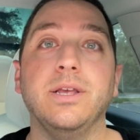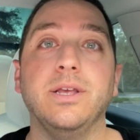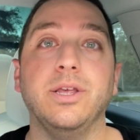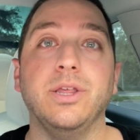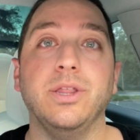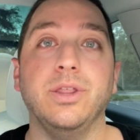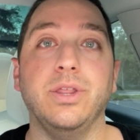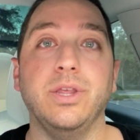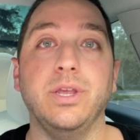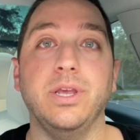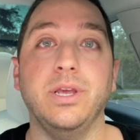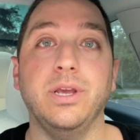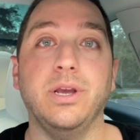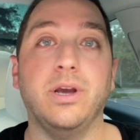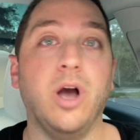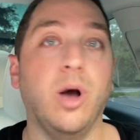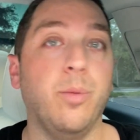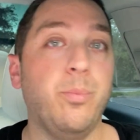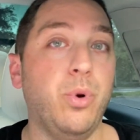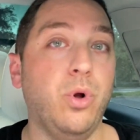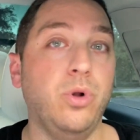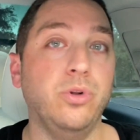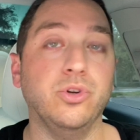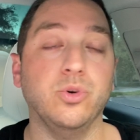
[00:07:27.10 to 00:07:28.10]
the
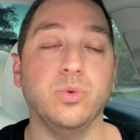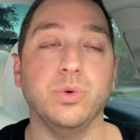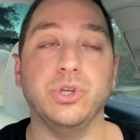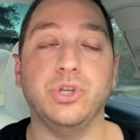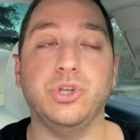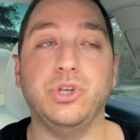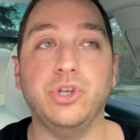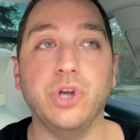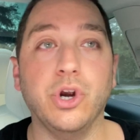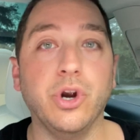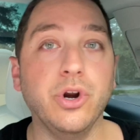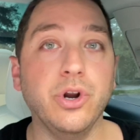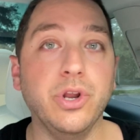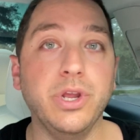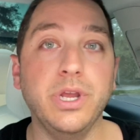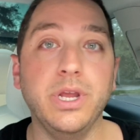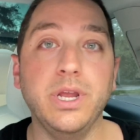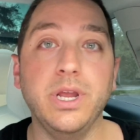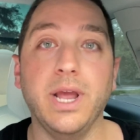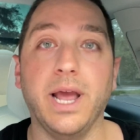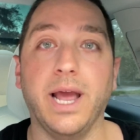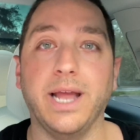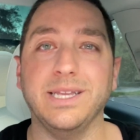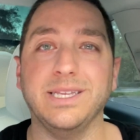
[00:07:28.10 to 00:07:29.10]
cup holder was
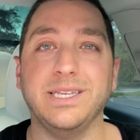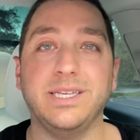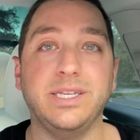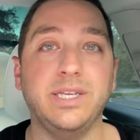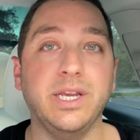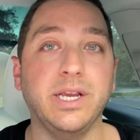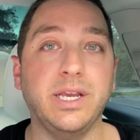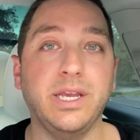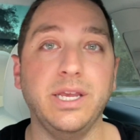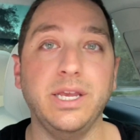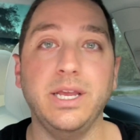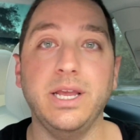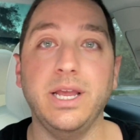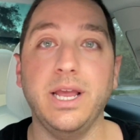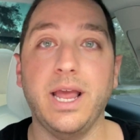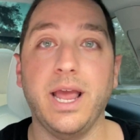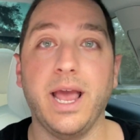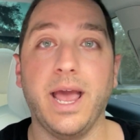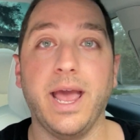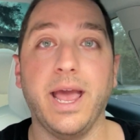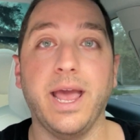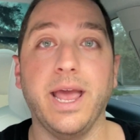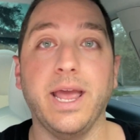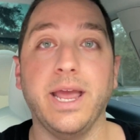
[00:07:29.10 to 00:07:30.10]
dirty and sticky,
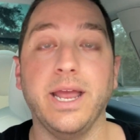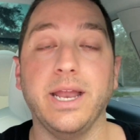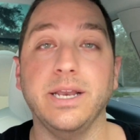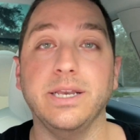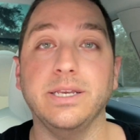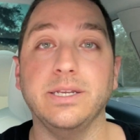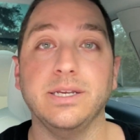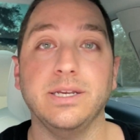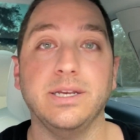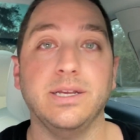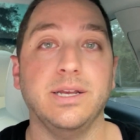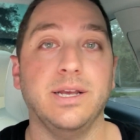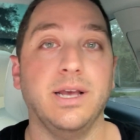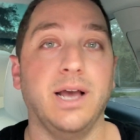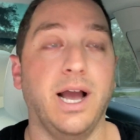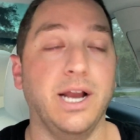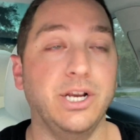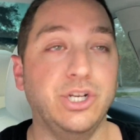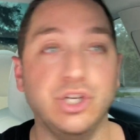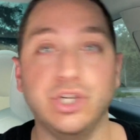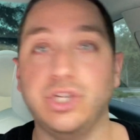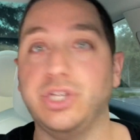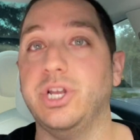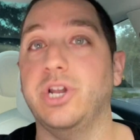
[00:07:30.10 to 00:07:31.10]
and I
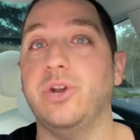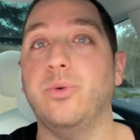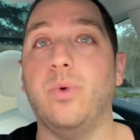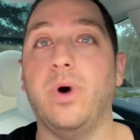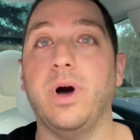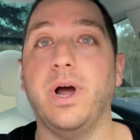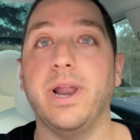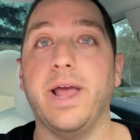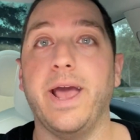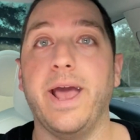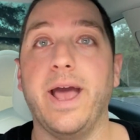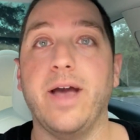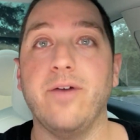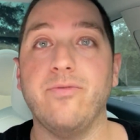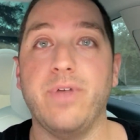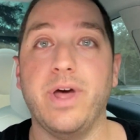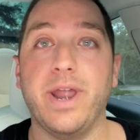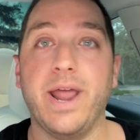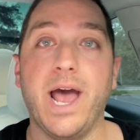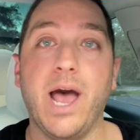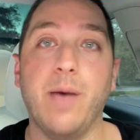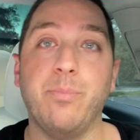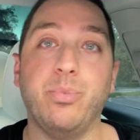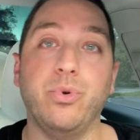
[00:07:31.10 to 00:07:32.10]
just didn't want to have that
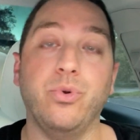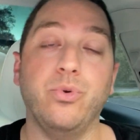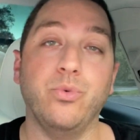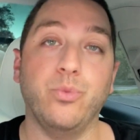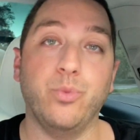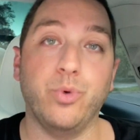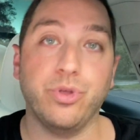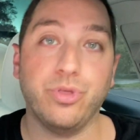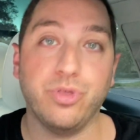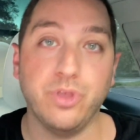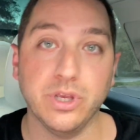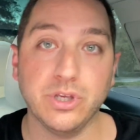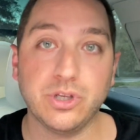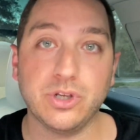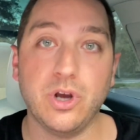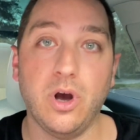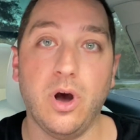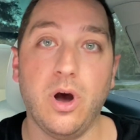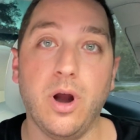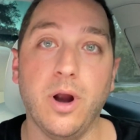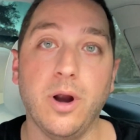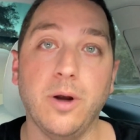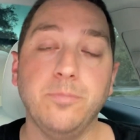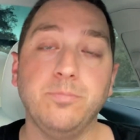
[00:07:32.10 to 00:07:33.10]
happen with this
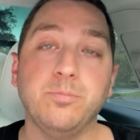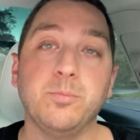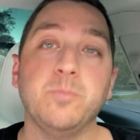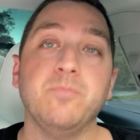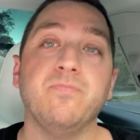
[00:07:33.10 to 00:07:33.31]
car.